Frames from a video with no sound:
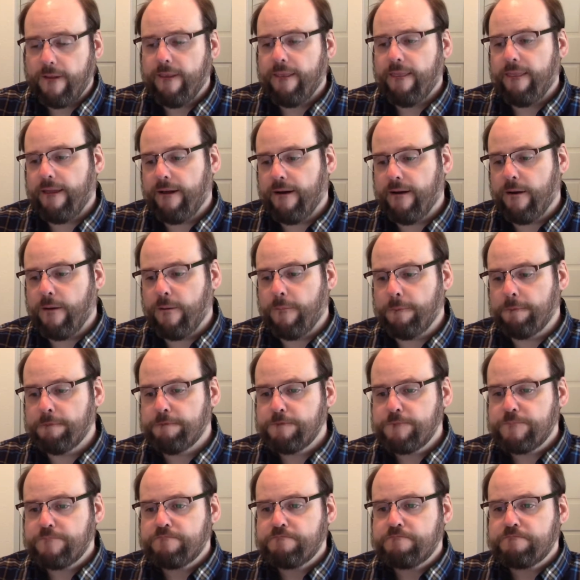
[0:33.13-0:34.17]

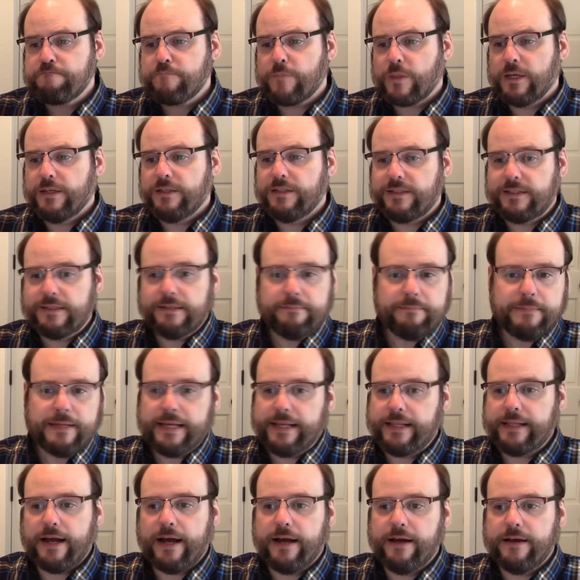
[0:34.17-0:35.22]

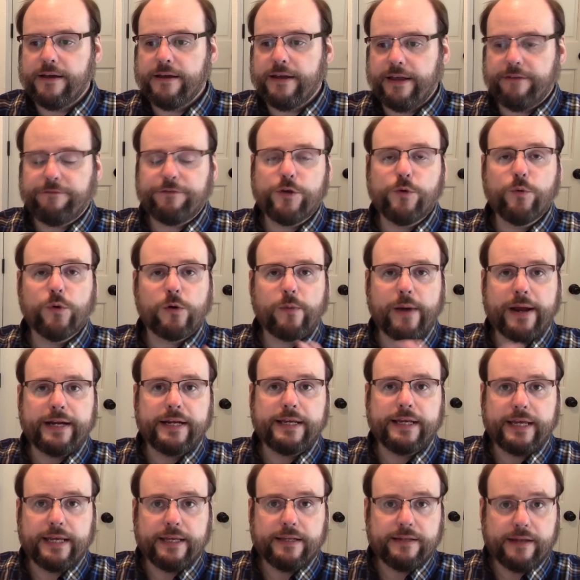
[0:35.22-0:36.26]
If you were
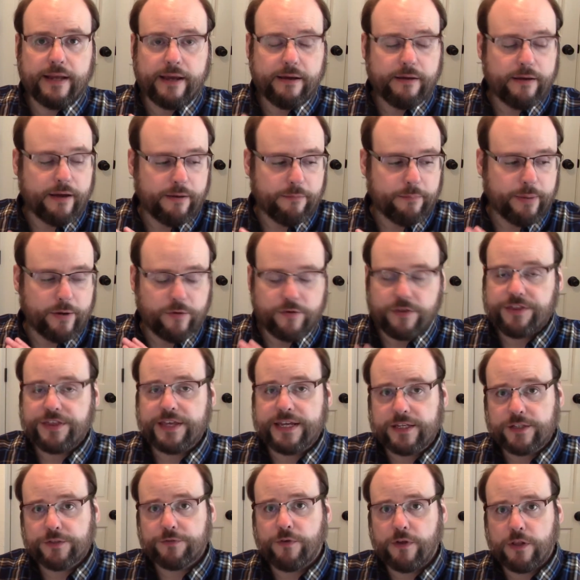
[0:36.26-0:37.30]
writing in about
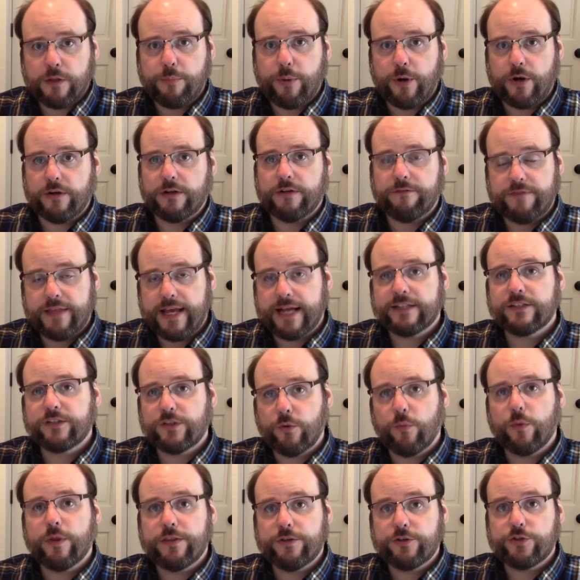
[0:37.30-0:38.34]
Things Fall Apart, if that's
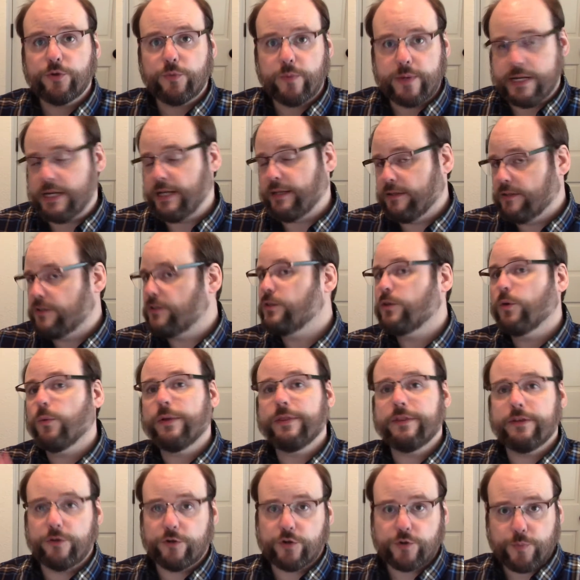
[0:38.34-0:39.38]
the one that you're reading, this is the
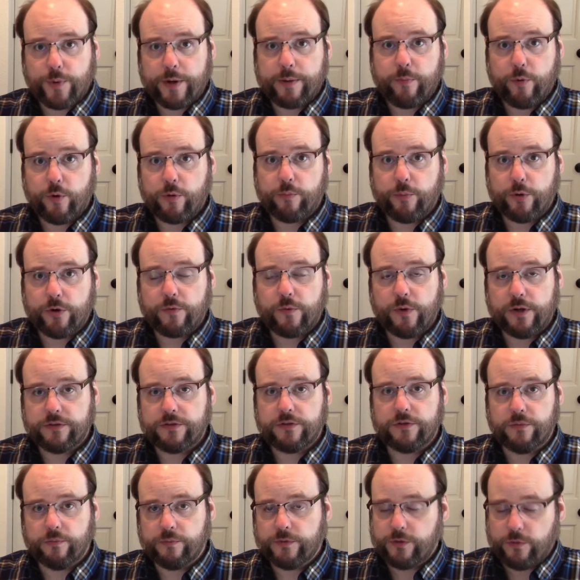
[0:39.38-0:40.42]
one that your Springboard book wants
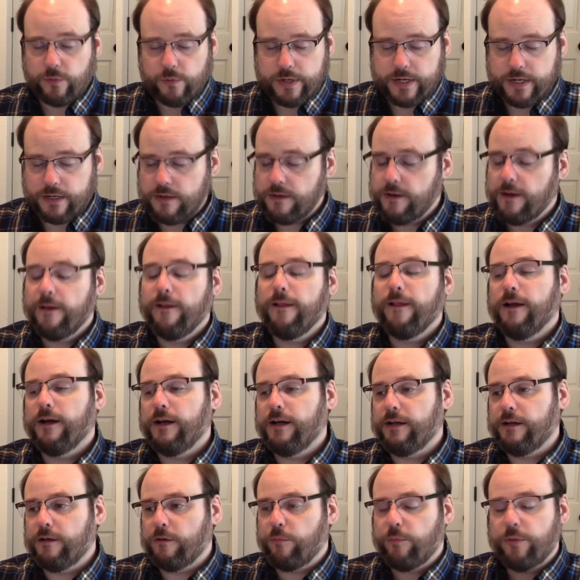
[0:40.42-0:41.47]
you to read.
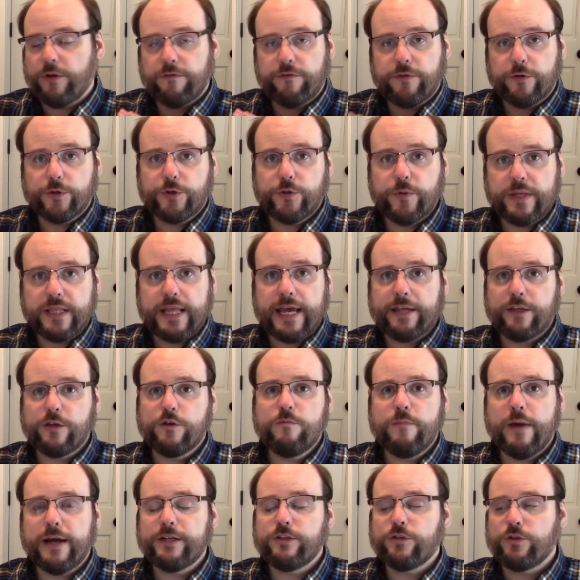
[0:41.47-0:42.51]
But if you're doing that, you
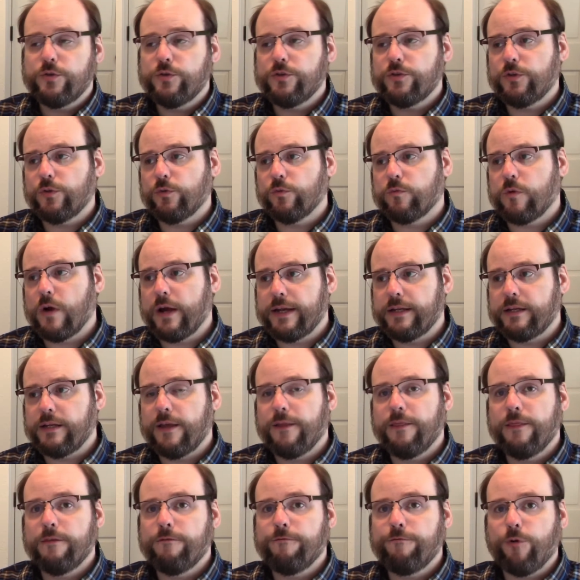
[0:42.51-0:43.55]
might choose to write
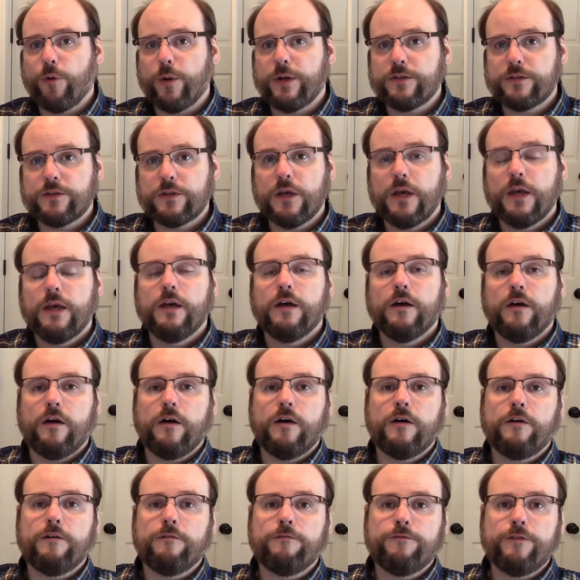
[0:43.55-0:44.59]
in the voice
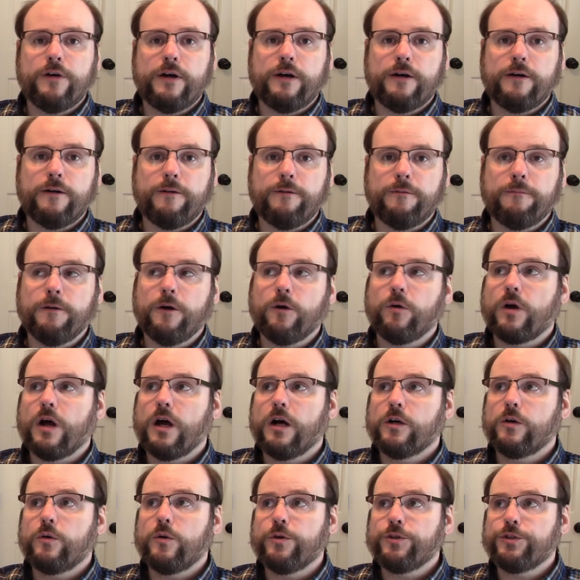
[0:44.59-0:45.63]
of
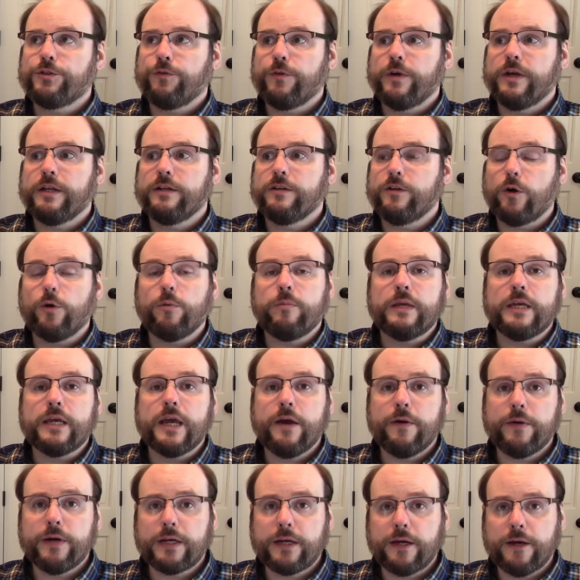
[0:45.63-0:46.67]
Okonkwo's friend,
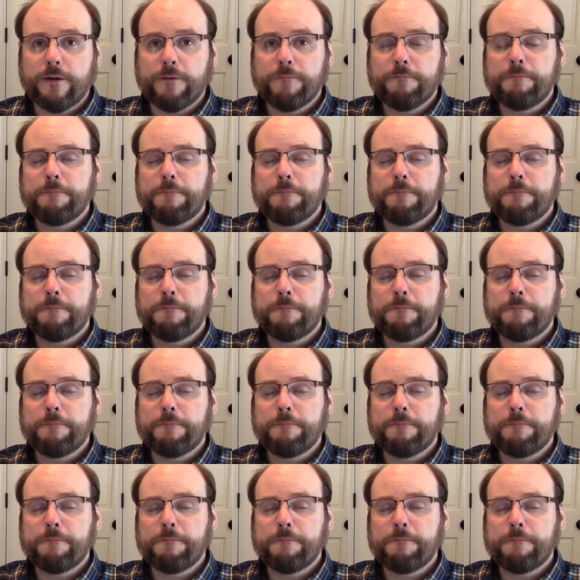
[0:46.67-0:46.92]
Obi-Erika,